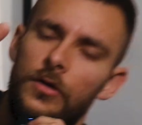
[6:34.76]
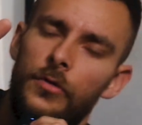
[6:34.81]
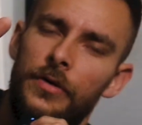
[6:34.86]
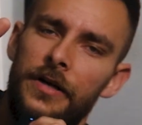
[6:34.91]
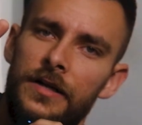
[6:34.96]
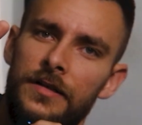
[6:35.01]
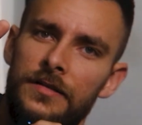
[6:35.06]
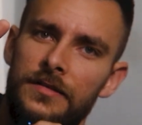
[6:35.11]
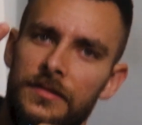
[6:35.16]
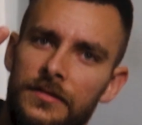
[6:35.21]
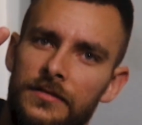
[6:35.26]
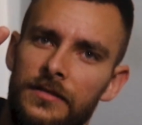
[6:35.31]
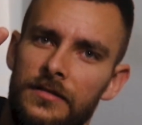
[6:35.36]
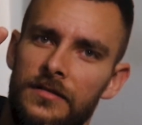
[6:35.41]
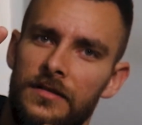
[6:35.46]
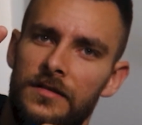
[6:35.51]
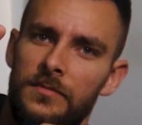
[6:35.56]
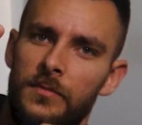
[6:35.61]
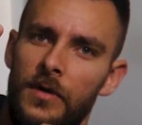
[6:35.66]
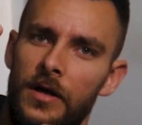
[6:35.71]
how it is.
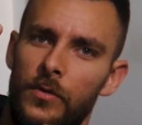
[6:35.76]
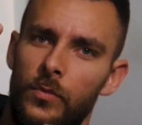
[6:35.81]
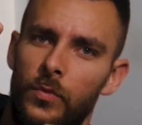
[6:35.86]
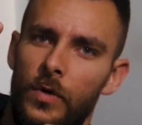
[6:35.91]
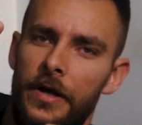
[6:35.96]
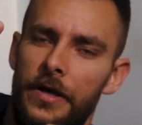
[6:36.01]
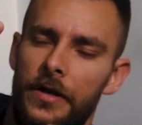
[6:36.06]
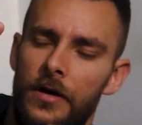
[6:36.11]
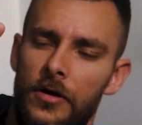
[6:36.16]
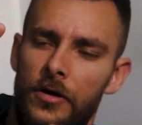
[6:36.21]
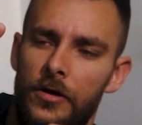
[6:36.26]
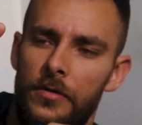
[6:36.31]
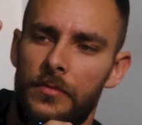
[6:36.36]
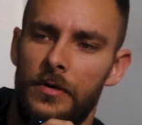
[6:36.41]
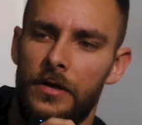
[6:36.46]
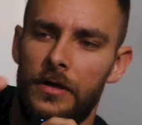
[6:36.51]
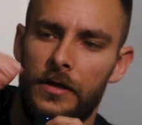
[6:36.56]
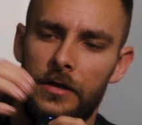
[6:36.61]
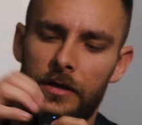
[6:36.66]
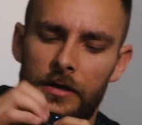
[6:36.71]
This is my right arm